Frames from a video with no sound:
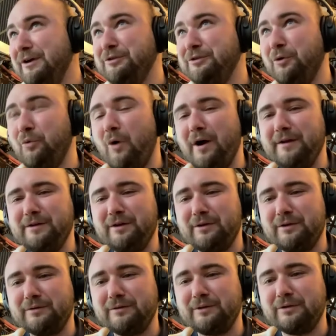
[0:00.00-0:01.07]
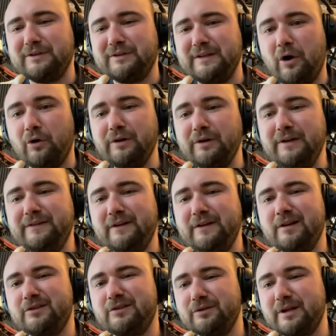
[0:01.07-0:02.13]
the wine uh, the, the only
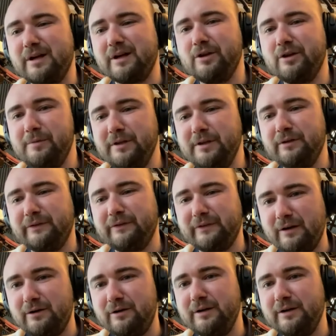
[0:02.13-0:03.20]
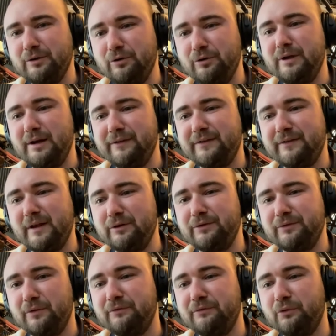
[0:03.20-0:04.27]
Sélection de Grains Nobles in the cellar in the hugel
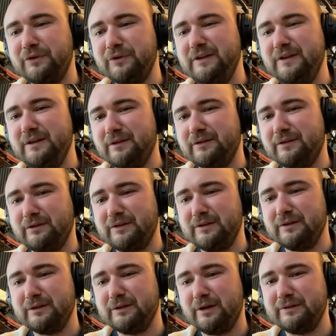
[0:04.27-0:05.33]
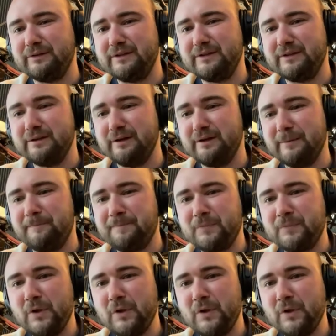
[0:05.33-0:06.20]
cellars for 40 years until until um,